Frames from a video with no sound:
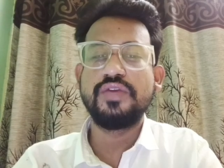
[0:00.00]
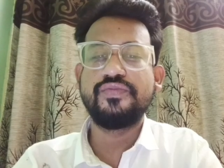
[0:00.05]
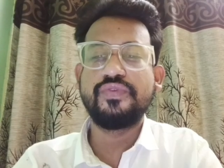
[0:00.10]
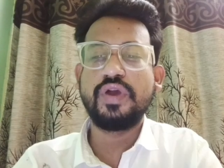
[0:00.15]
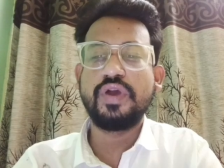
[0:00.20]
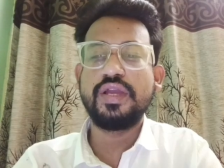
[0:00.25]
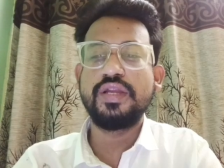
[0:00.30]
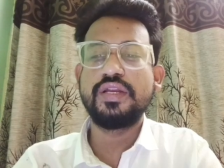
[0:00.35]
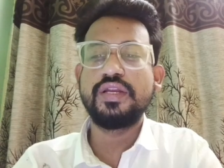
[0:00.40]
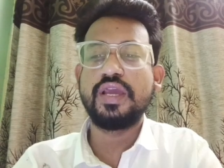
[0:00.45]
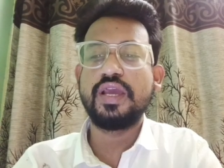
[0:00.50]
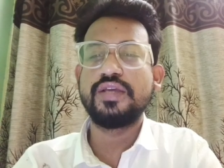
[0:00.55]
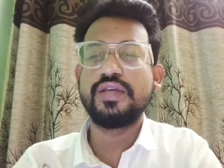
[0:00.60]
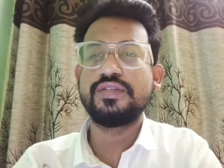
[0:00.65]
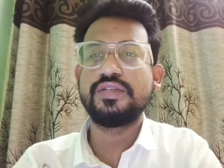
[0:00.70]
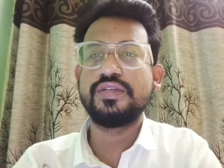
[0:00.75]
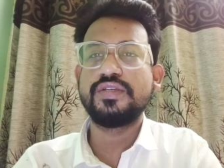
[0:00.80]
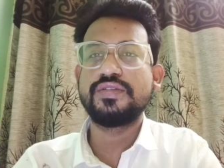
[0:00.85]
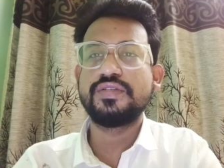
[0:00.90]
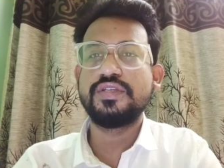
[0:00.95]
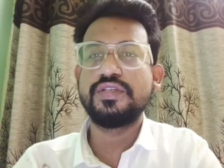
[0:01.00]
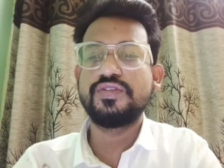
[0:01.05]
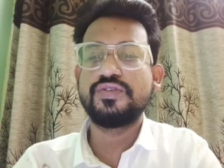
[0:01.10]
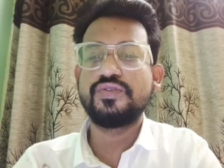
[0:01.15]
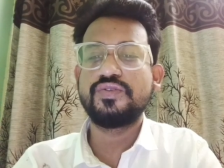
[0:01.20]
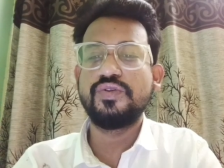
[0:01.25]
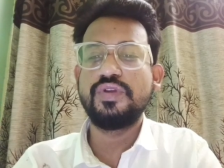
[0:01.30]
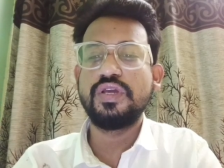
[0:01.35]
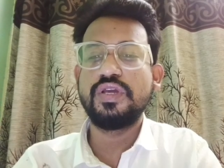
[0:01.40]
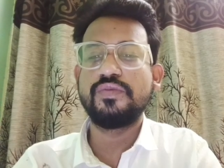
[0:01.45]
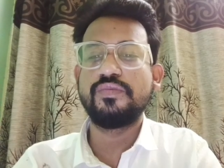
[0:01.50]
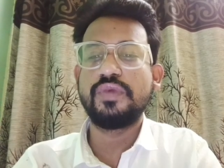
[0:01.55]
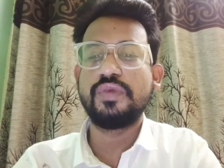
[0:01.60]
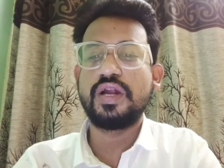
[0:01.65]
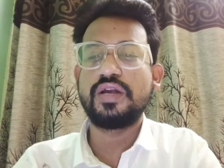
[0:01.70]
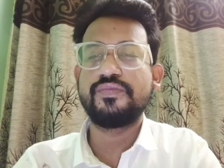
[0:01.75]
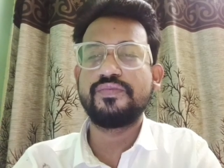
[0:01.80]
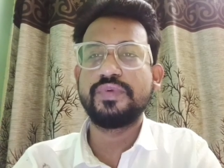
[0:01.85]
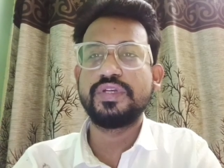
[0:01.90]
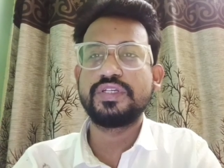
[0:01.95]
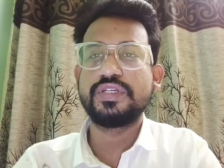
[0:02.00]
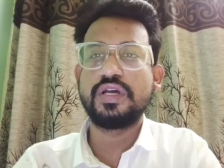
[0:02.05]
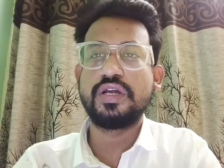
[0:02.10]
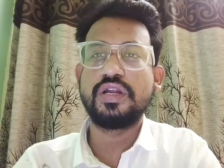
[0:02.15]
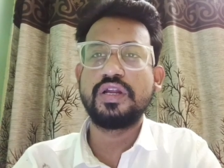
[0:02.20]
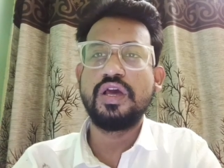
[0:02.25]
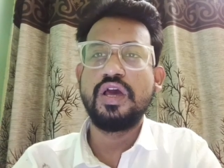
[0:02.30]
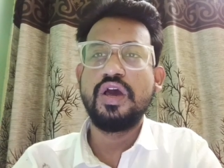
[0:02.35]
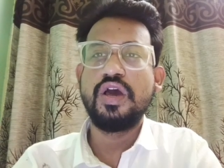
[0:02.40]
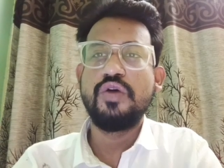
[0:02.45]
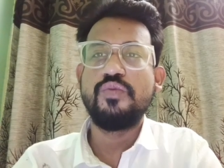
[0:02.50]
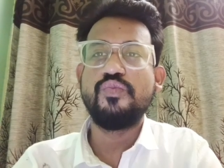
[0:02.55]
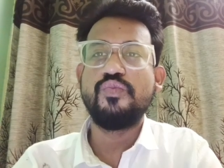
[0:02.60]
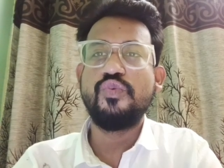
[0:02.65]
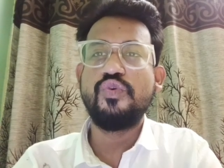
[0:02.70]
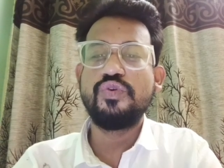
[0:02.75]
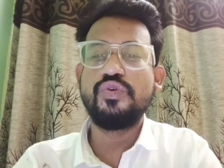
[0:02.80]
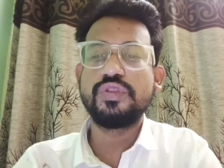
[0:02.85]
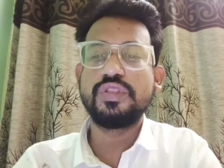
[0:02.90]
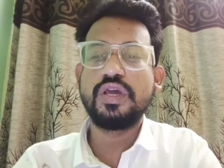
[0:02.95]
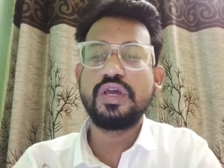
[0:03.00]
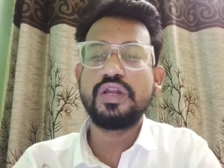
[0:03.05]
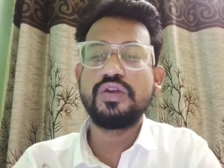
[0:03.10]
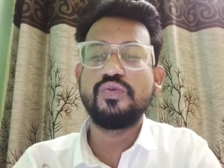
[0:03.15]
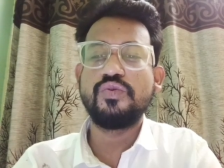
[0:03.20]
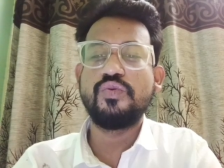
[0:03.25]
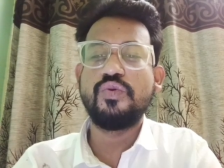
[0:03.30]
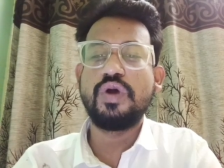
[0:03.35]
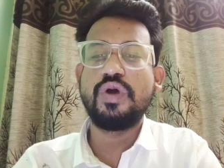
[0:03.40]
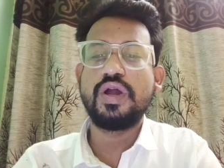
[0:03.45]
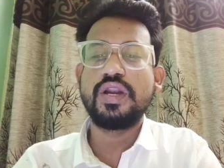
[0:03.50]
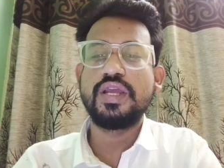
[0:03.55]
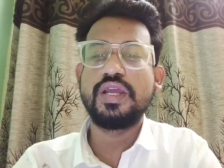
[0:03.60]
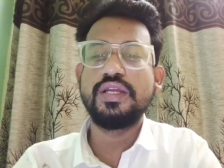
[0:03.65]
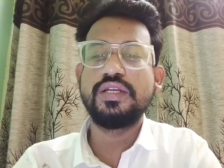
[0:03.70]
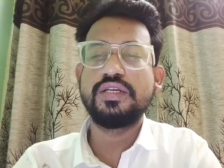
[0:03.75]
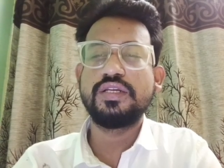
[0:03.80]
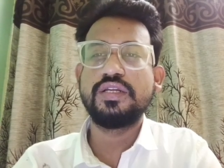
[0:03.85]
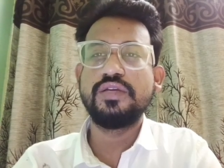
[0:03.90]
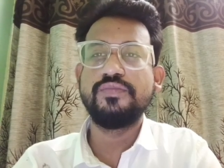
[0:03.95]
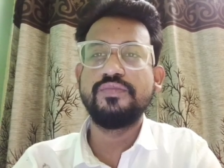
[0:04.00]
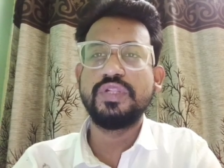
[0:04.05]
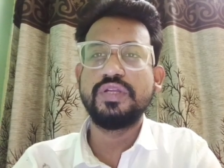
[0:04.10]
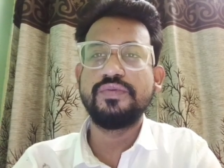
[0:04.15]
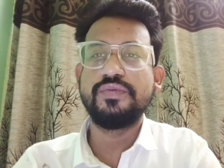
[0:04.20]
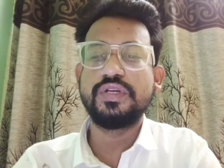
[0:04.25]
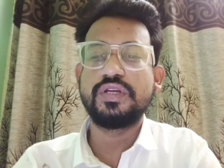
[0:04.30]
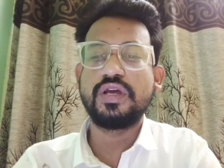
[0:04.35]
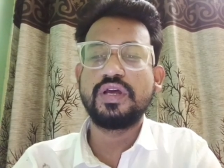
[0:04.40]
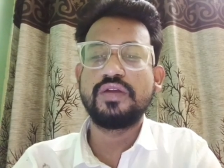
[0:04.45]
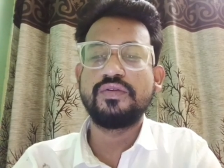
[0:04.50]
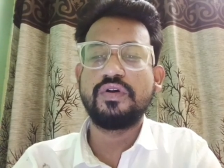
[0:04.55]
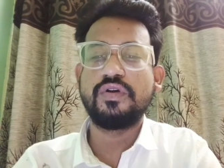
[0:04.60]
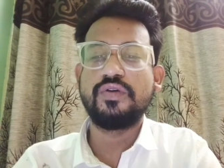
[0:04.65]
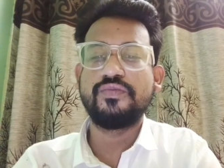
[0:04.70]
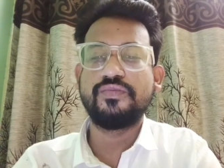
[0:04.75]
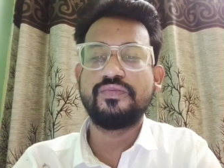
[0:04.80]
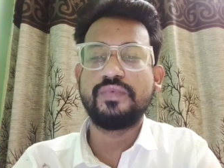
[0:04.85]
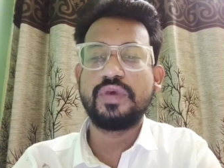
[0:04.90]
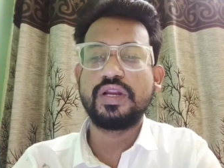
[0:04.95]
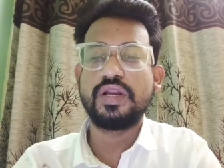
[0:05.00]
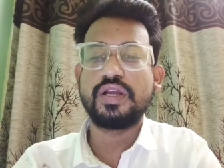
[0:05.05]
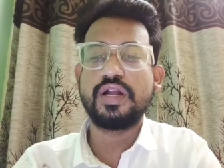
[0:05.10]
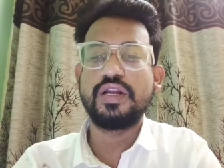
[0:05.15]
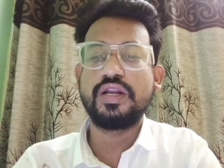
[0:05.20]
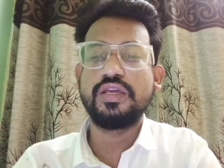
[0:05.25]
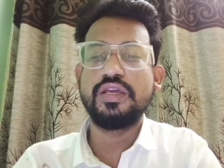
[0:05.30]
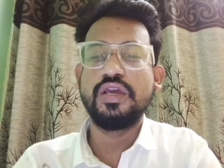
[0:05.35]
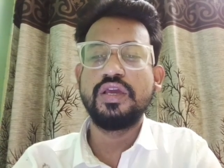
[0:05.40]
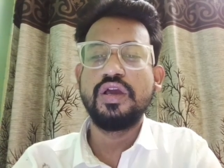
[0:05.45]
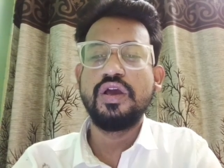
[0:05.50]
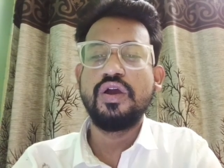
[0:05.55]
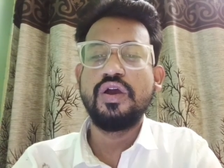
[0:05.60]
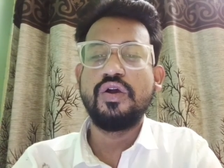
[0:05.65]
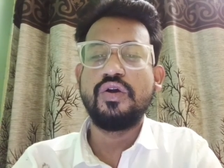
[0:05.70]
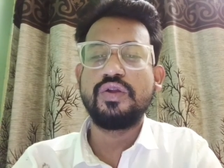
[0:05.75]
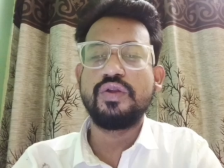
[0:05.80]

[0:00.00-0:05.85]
defined as a systolic blood pressure more than 180 millimeter of mercury